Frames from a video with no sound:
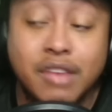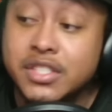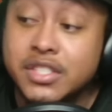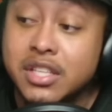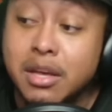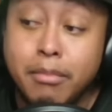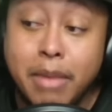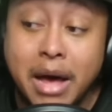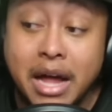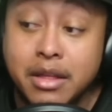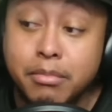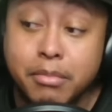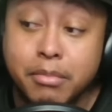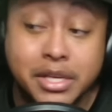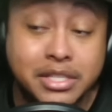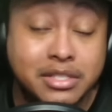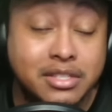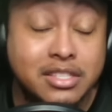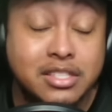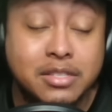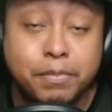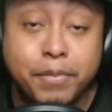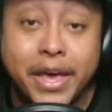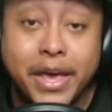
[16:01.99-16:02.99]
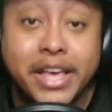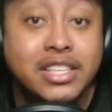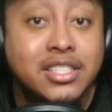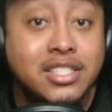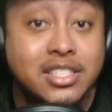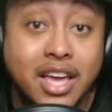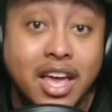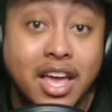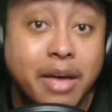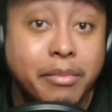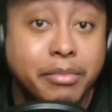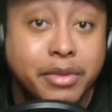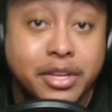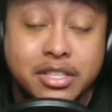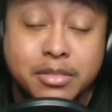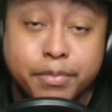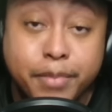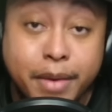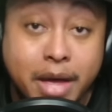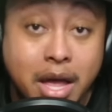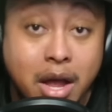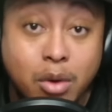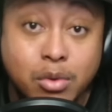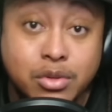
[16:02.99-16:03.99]
Somebody must have space jammed his
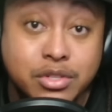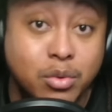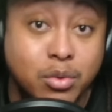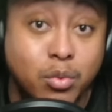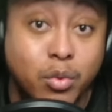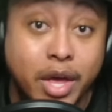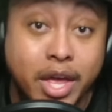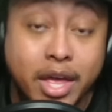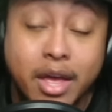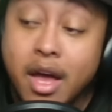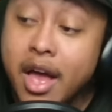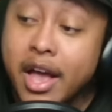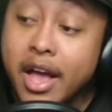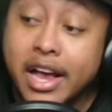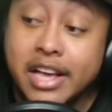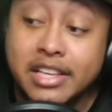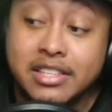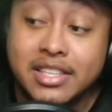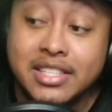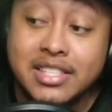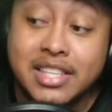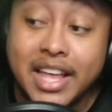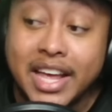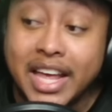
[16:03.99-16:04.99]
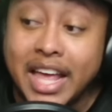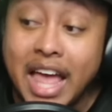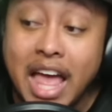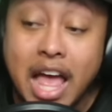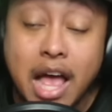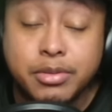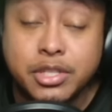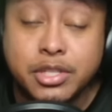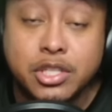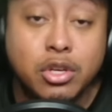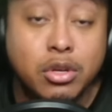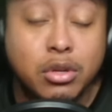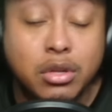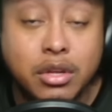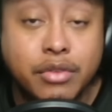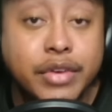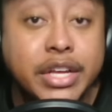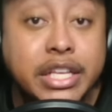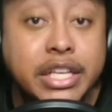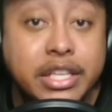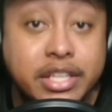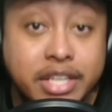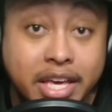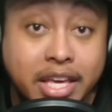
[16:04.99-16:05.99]
powers away because it's like absolutely
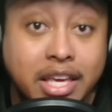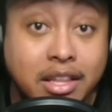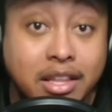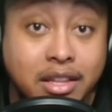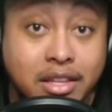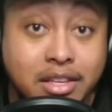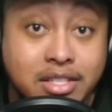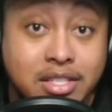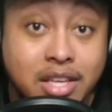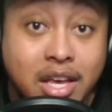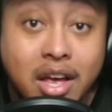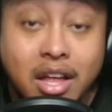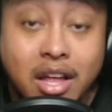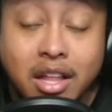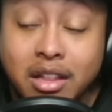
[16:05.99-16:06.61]
ridiculous